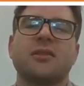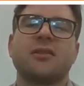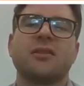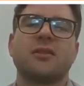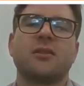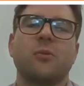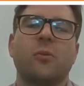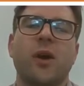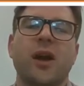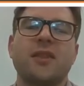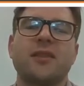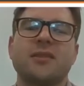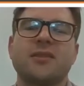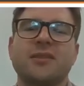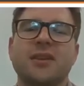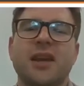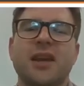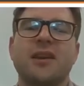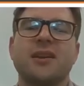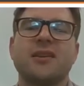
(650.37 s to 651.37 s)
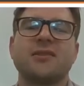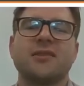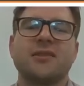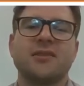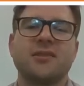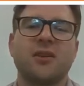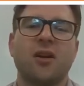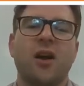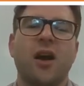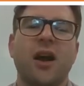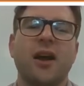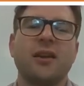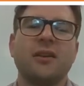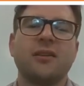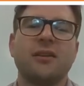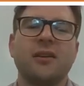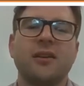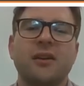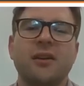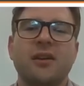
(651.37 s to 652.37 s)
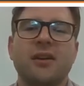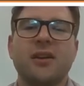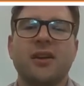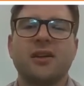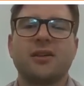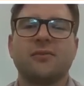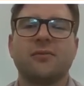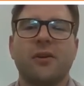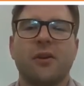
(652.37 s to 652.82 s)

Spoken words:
way the scene is designed is